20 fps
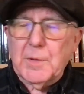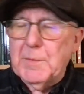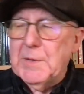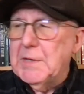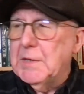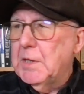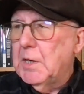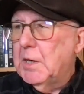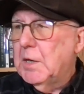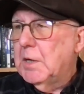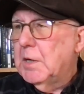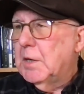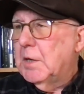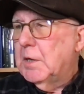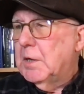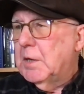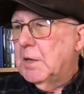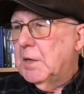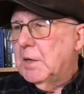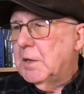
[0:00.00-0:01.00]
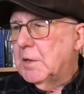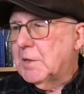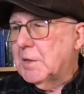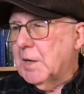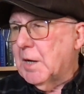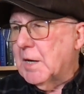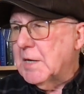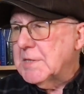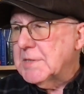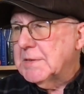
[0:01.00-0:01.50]
I mean, look,
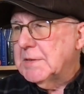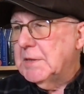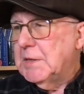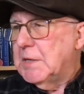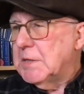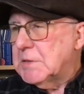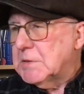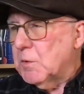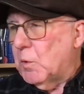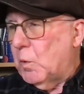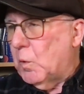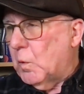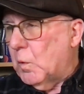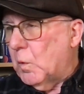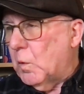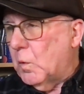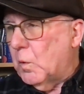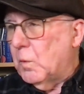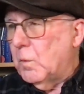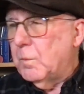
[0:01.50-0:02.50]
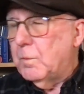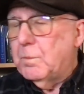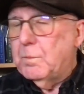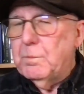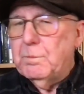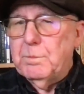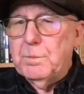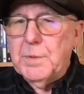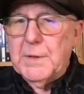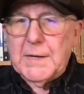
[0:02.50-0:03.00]
guys, it's all
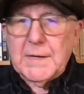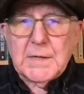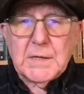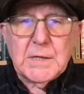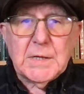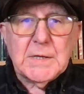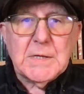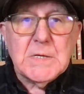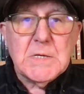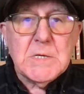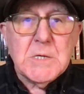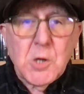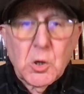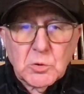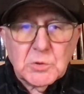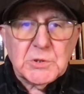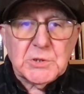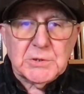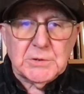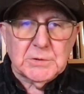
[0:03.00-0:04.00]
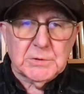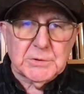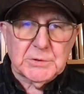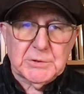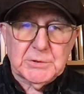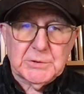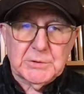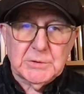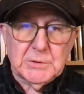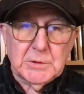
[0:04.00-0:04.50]
blinking
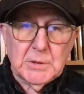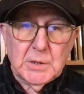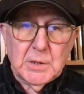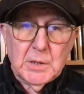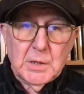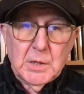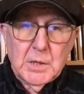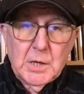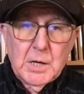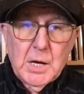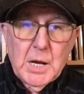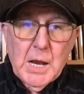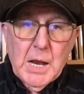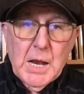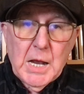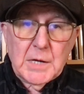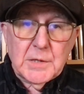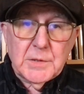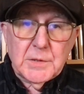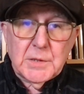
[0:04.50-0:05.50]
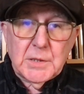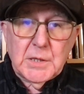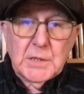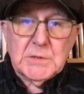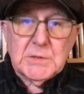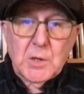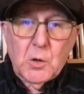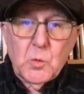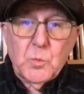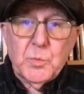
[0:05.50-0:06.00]
nonsense. And
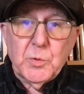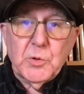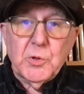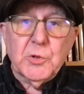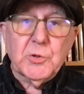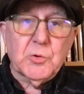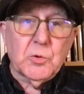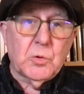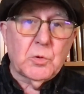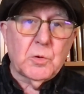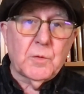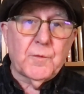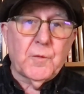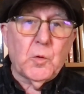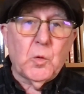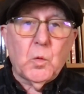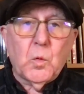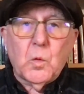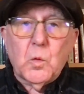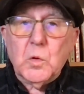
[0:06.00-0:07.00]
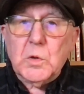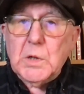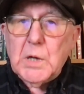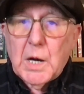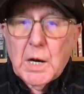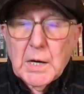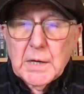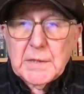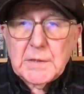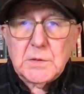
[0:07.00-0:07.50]
it's opened the door for all
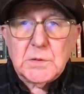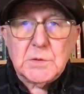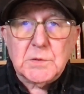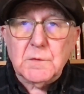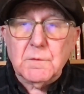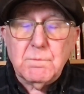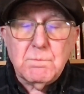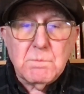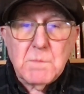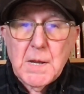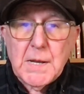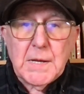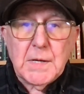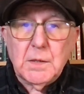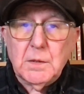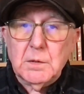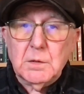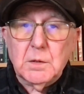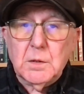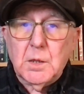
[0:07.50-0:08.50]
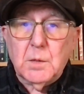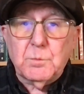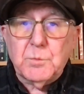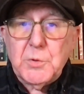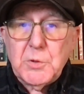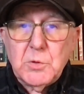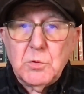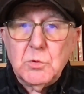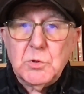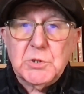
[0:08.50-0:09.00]
kinds of male
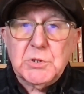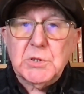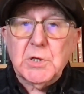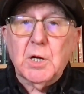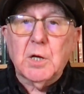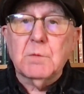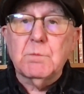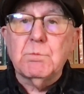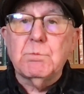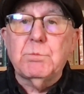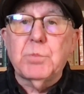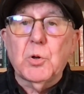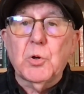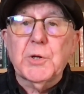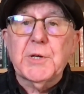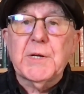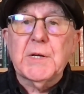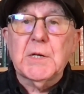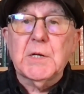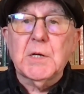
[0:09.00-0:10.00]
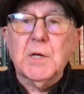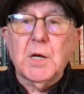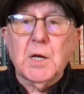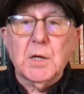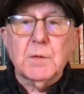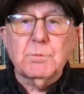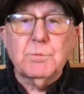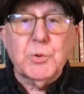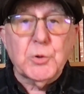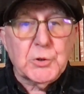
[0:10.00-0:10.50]
abuse and bullying
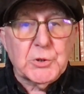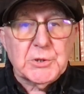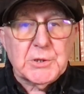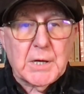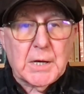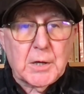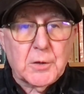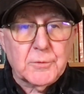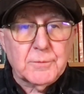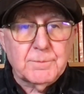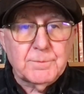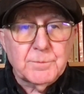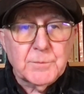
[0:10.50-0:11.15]
and put down.